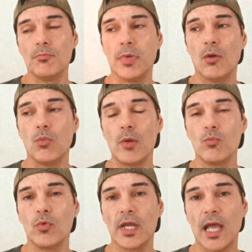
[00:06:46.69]
But
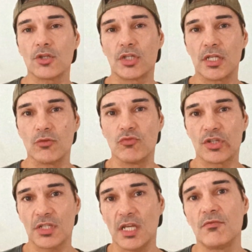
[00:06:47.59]
when we actually
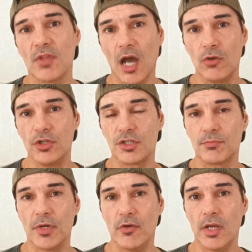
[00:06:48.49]
receive the Holy
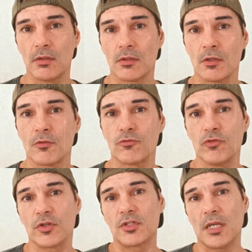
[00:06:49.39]
Spirit
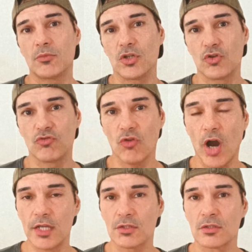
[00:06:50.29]
through accepting
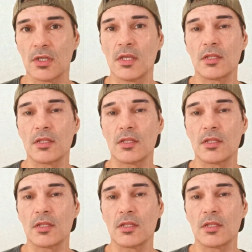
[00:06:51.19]
Christ,